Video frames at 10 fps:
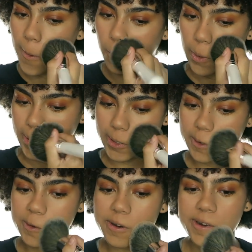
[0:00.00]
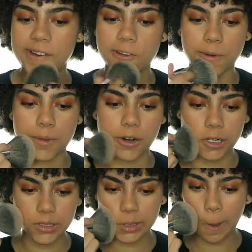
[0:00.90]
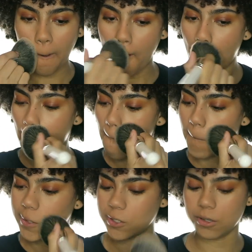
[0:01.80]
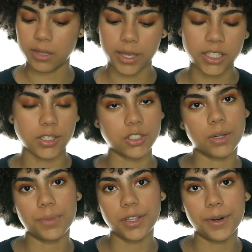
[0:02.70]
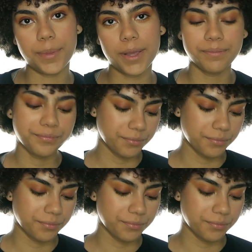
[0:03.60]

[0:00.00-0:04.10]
with you in your purse so you could like touch up a little bit.